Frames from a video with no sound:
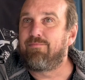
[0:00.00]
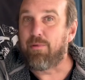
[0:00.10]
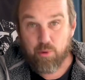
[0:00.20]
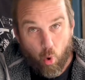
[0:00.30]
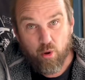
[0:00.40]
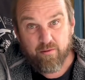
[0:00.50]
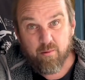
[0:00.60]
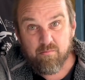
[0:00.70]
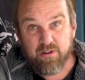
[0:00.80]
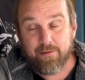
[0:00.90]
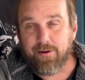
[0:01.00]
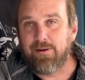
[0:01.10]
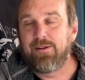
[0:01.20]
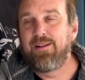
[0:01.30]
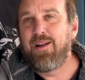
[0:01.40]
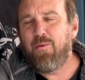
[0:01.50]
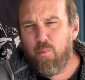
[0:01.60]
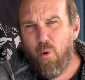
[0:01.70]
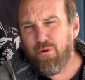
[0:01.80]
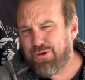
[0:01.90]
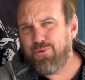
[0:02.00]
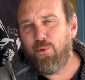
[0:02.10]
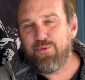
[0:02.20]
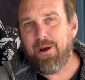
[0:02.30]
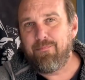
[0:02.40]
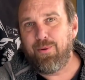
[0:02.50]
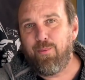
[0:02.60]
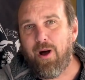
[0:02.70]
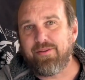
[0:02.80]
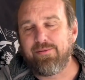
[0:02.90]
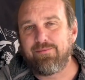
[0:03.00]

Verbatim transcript: Nine of them so far. What's your number one?